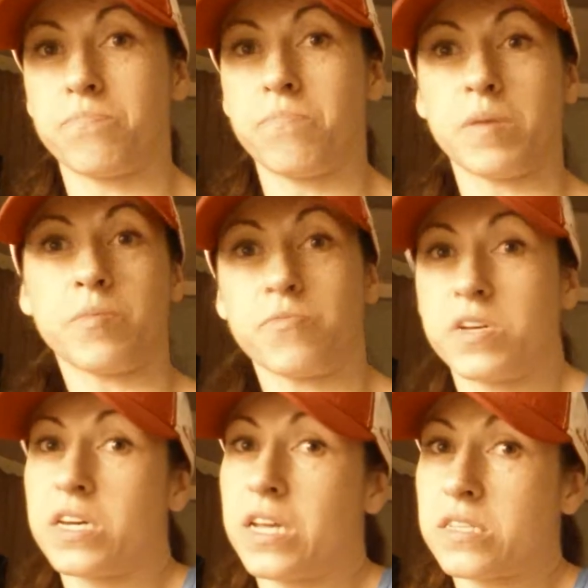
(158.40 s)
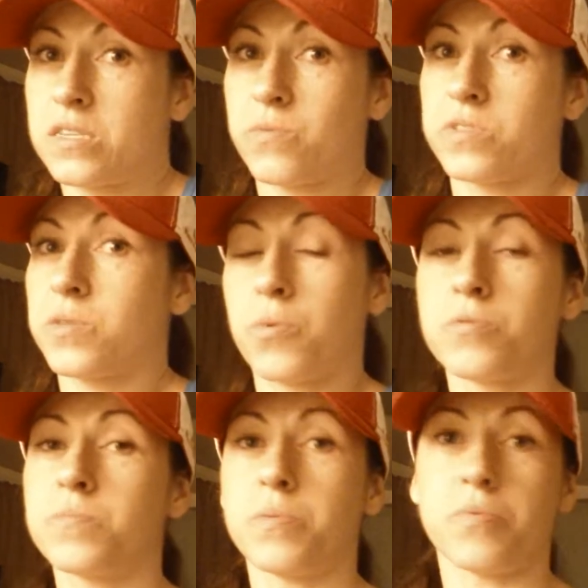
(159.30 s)
maybe reconnecting with some
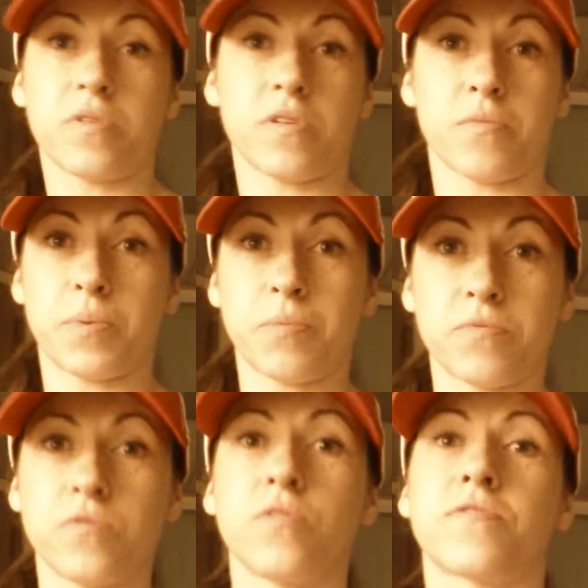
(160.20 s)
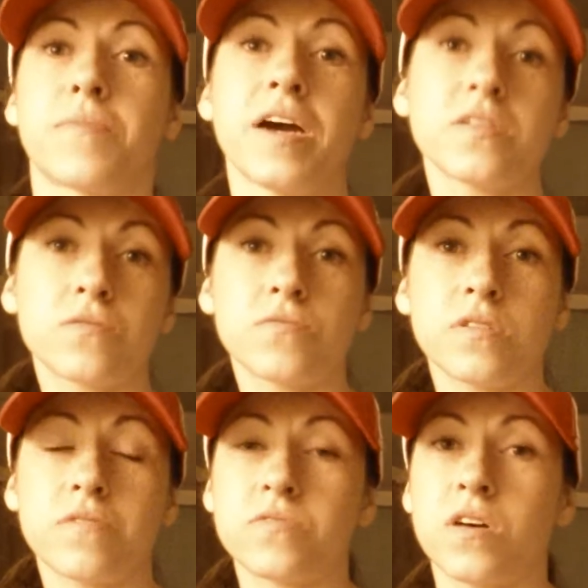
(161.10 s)
old people, people from high school
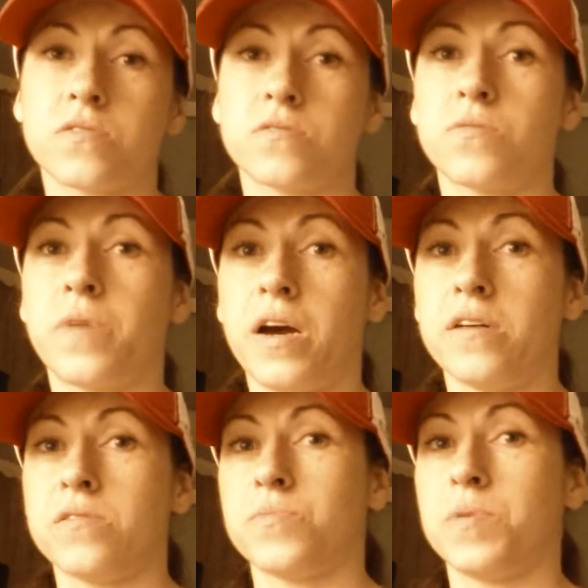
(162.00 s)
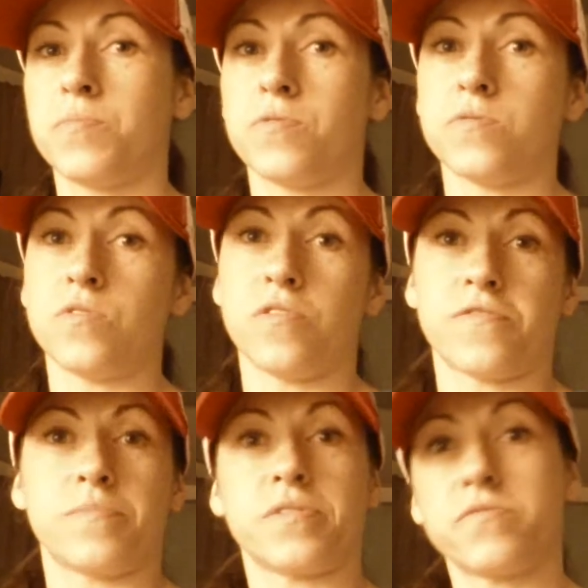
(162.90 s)
that you haven't talked to in a while, or people
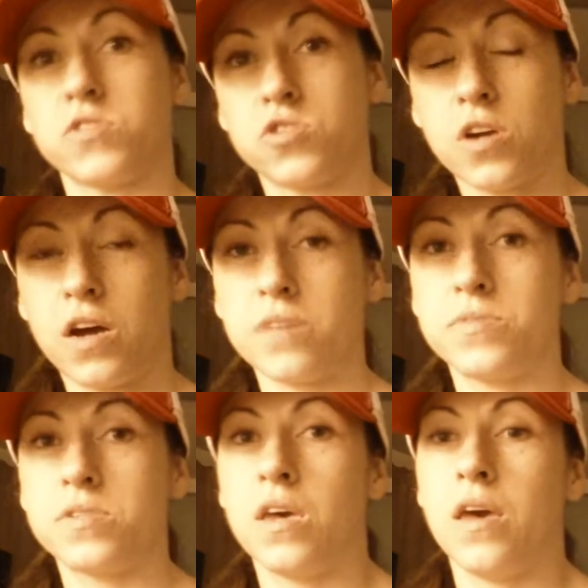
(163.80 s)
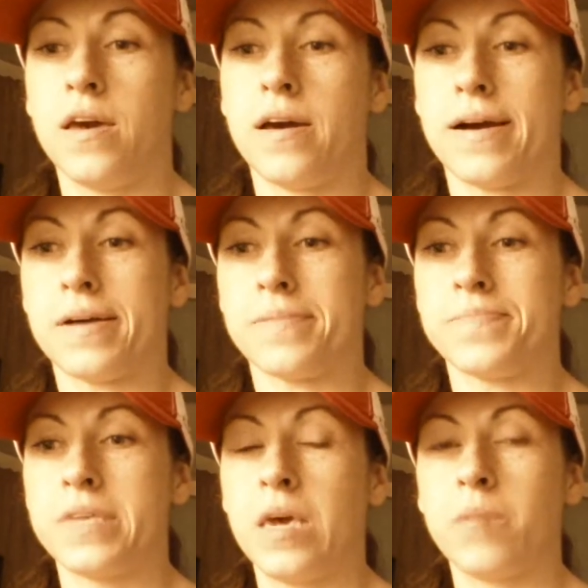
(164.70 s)
from previous jobs,
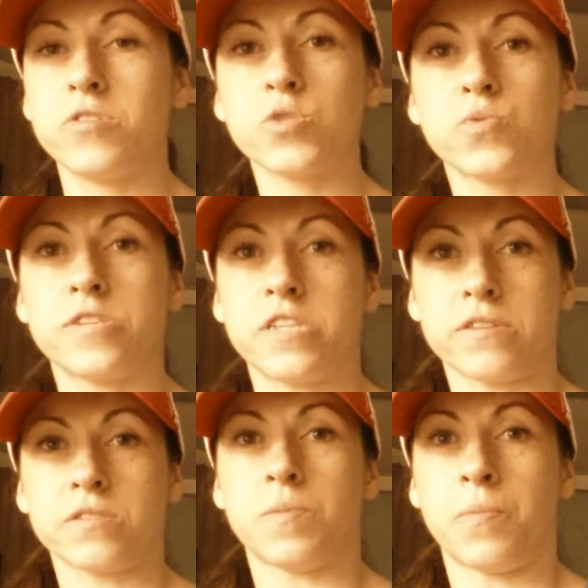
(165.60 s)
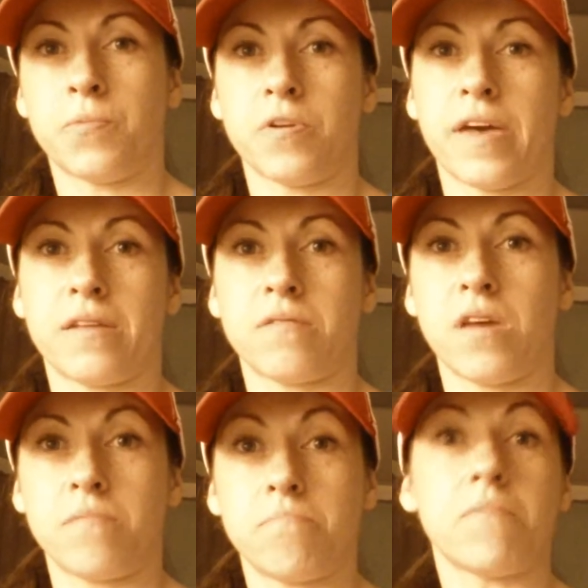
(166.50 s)
but just reaching out to people and
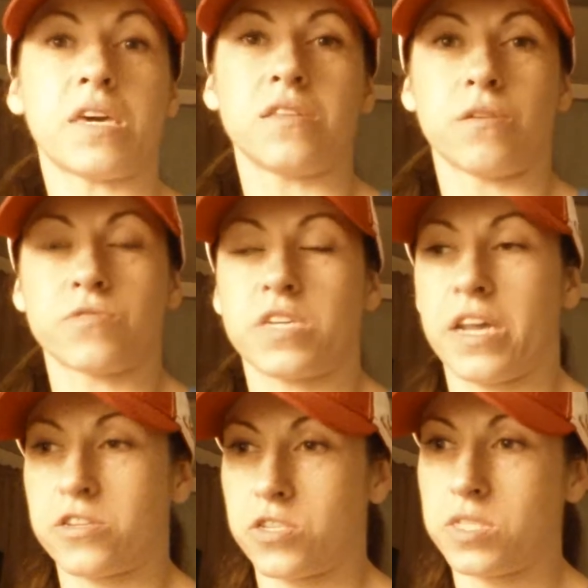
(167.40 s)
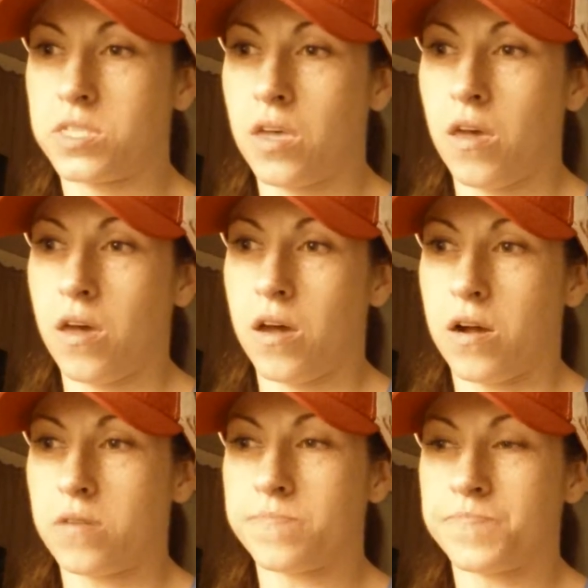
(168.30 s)
making those connections.
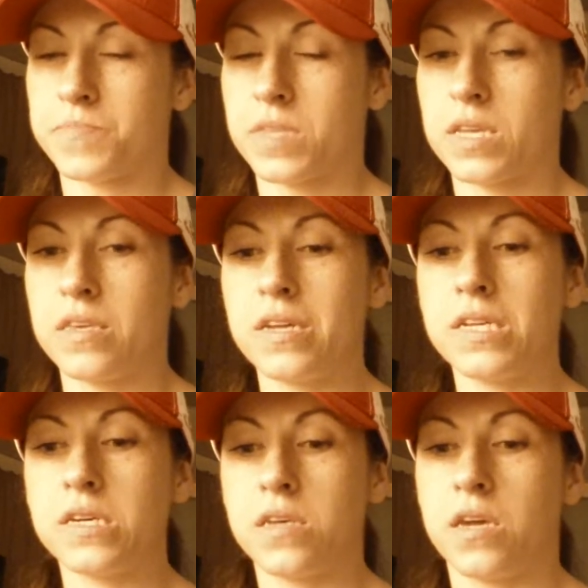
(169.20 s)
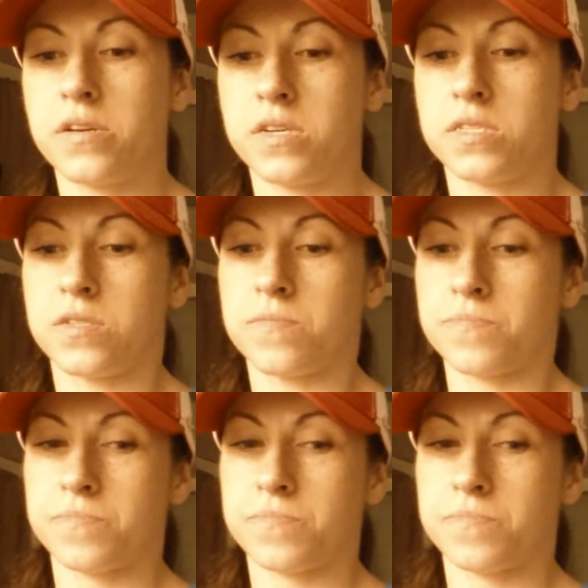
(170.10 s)
And the idea here is